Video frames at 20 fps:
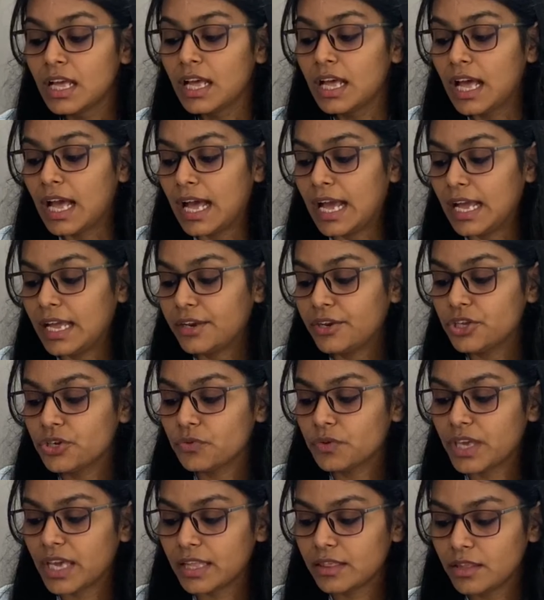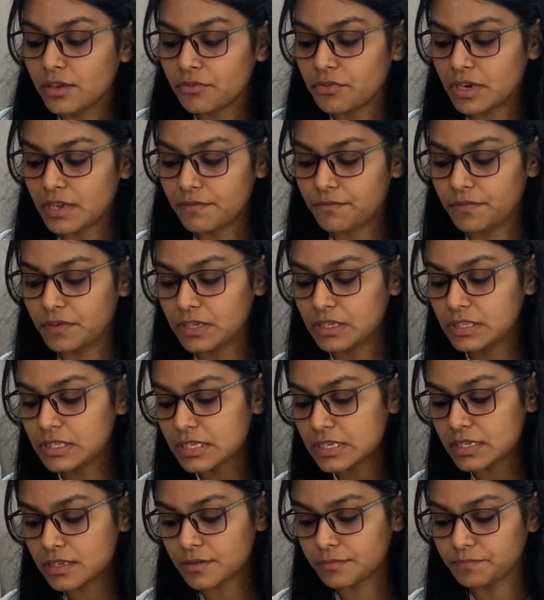and you get the
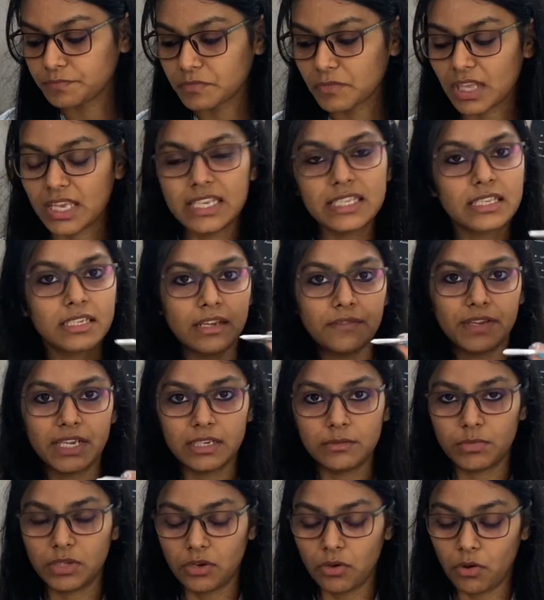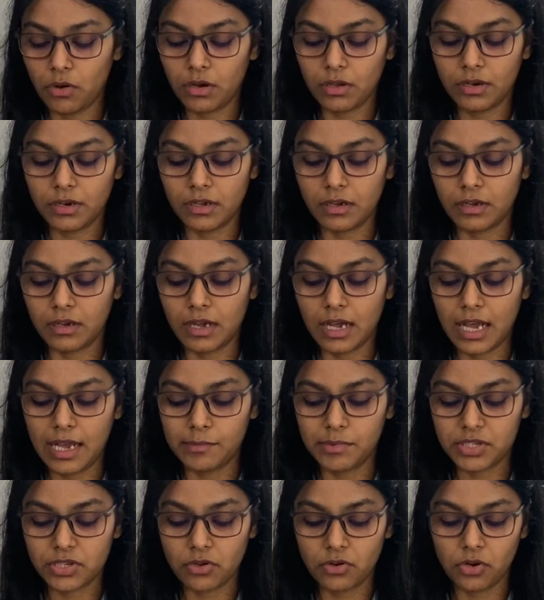refills easily available on
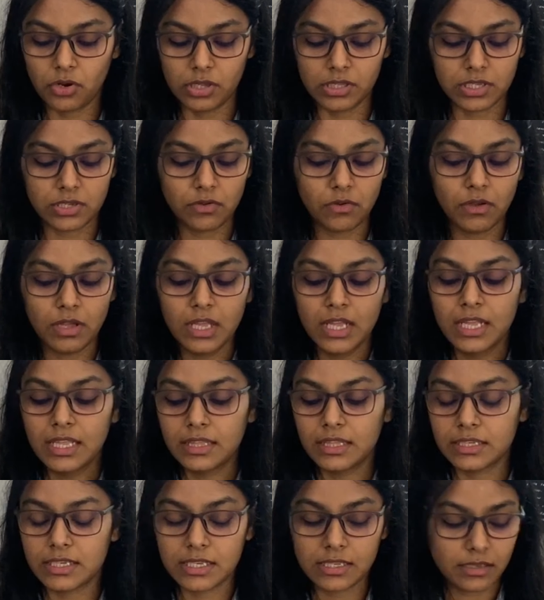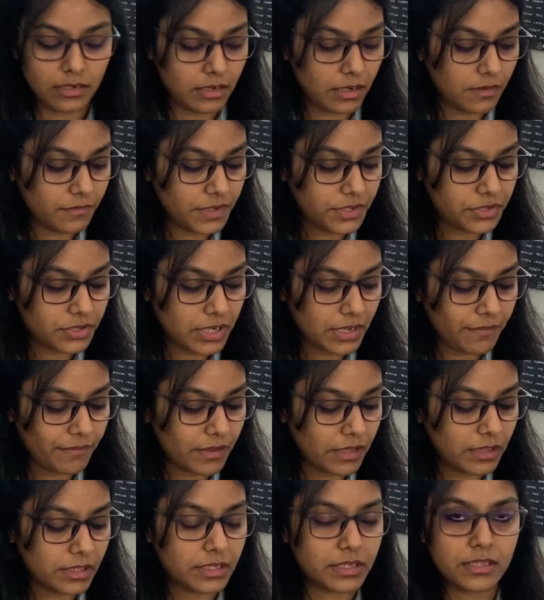Amazon also. This is the Derwent
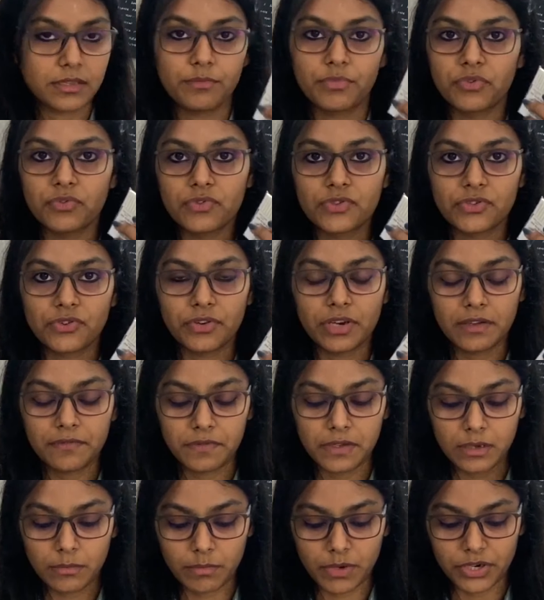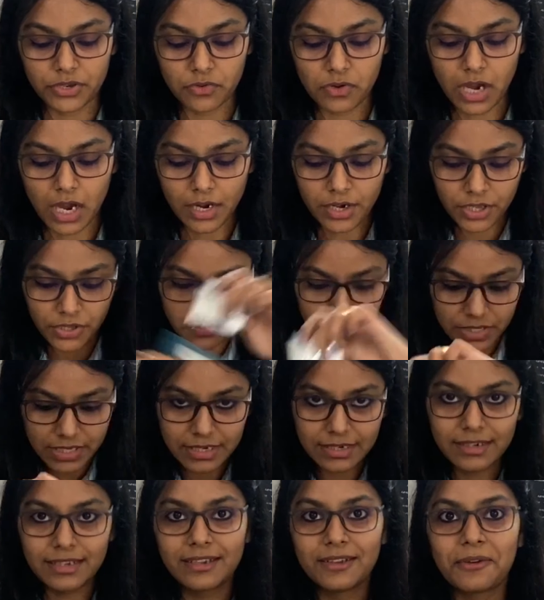refill, this is the Brustro refill, but you can't use
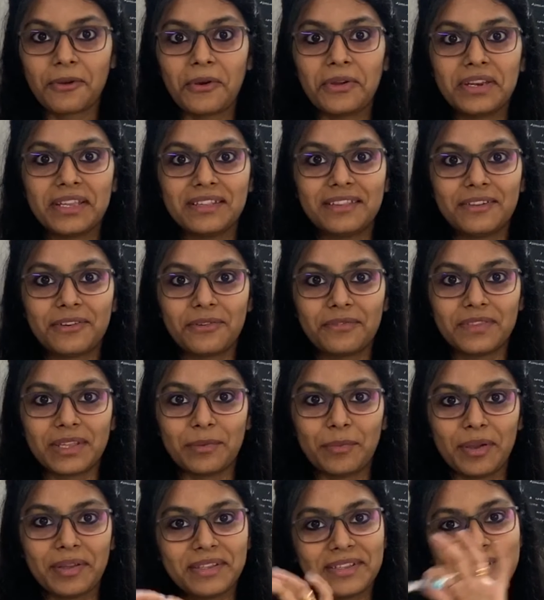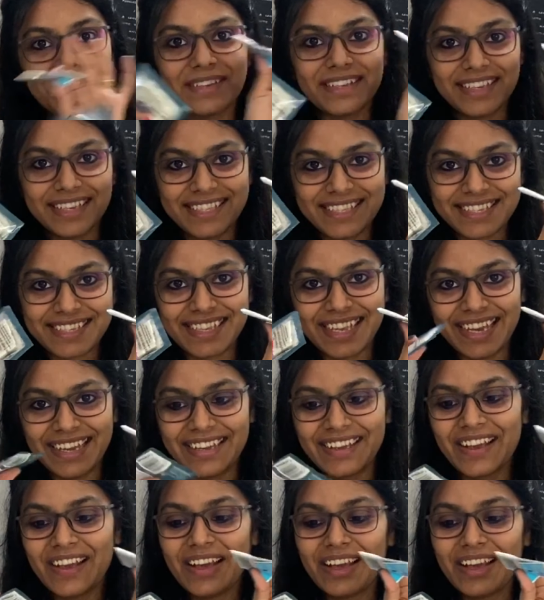it on either of them. It's like